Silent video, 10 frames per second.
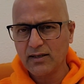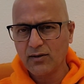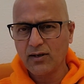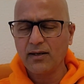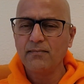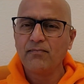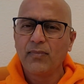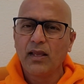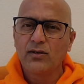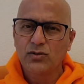Okay,
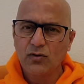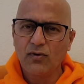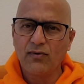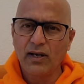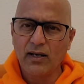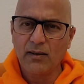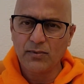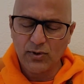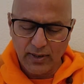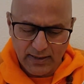so we will come
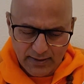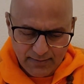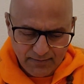to that.